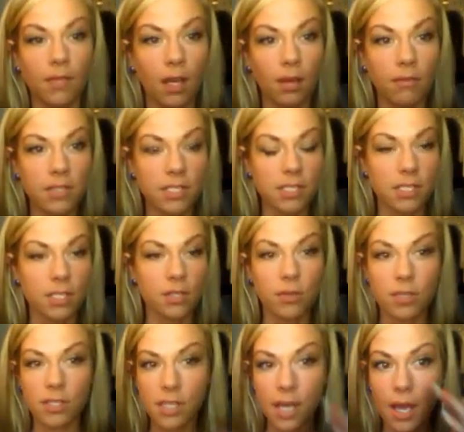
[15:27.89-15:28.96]
obviously you
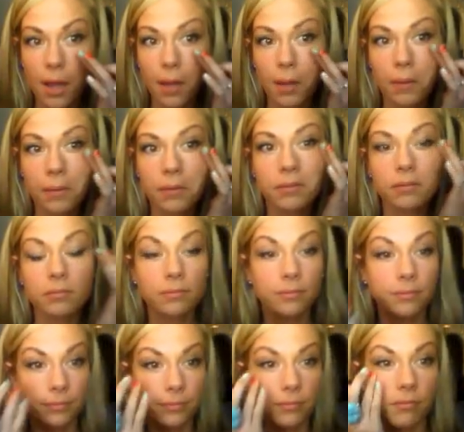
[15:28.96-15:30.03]
can tell
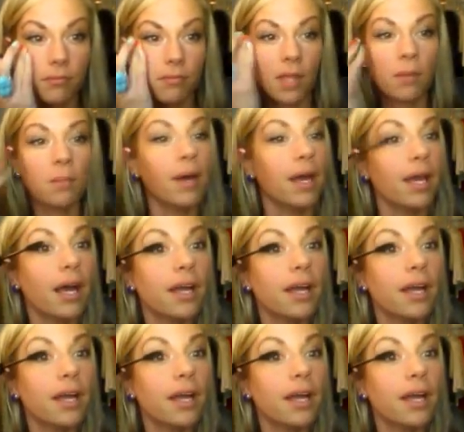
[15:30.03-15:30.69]
my